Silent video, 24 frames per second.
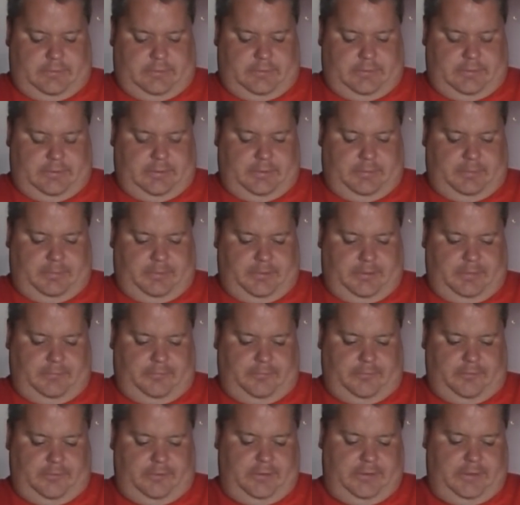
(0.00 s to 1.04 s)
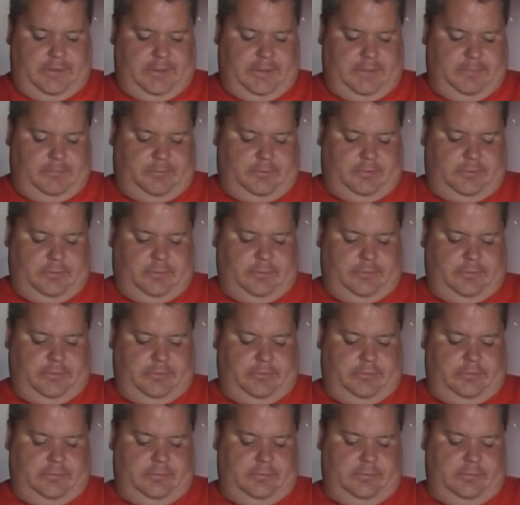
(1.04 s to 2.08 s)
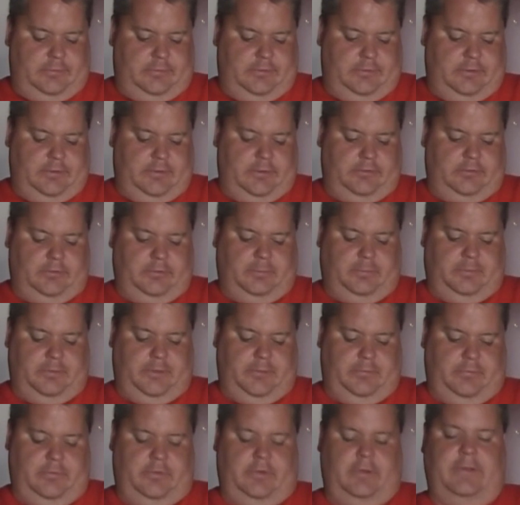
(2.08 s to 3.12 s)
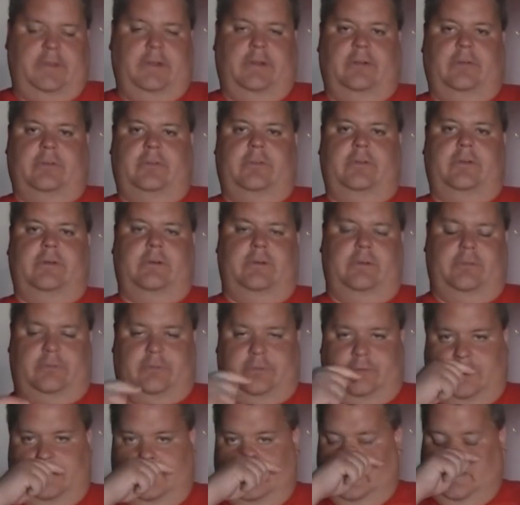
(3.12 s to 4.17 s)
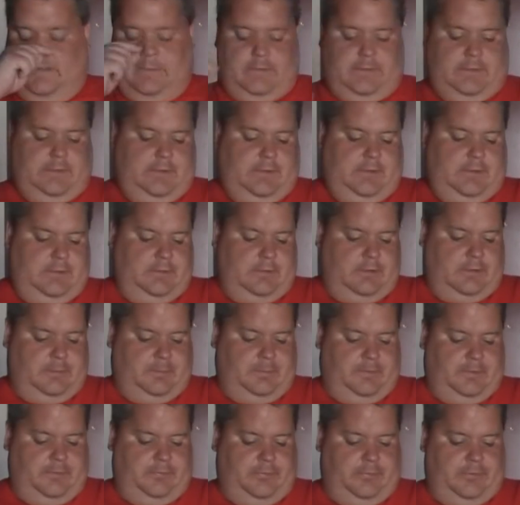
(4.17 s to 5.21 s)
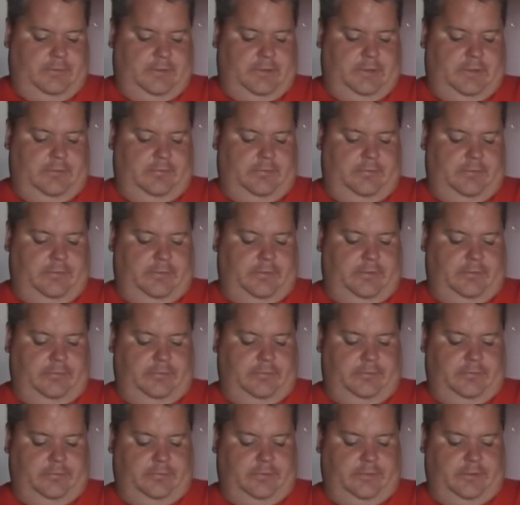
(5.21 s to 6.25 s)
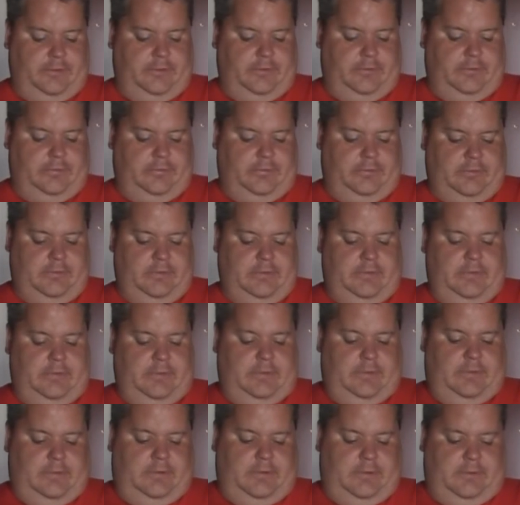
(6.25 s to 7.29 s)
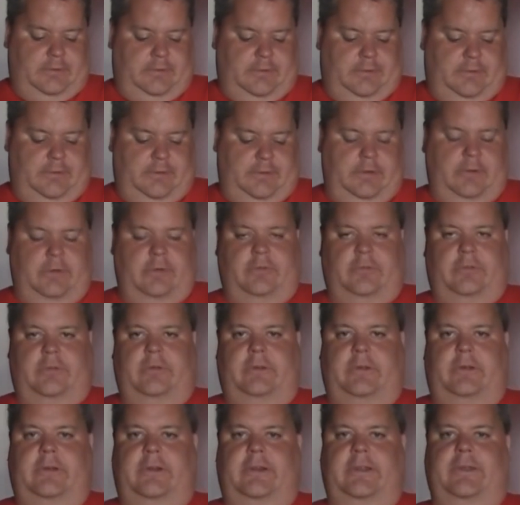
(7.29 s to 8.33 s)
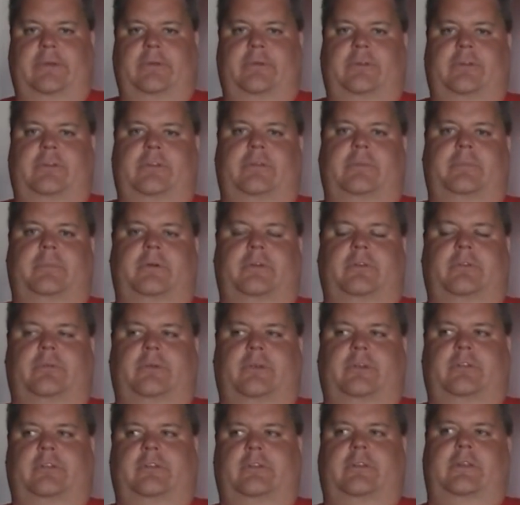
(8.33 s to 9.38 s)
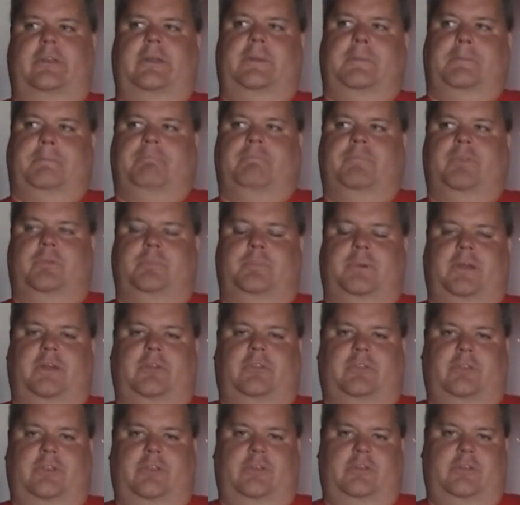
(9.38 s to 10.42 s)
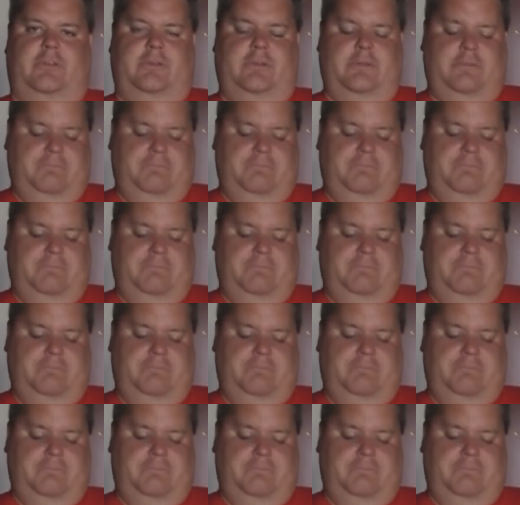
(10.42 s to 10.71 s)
he played for the Edmonton Oilers. Then he also played for the Dallas Stars. Then he played for the Philadelphia Flyers, and then the Arizona Coyotes most recently, this past season,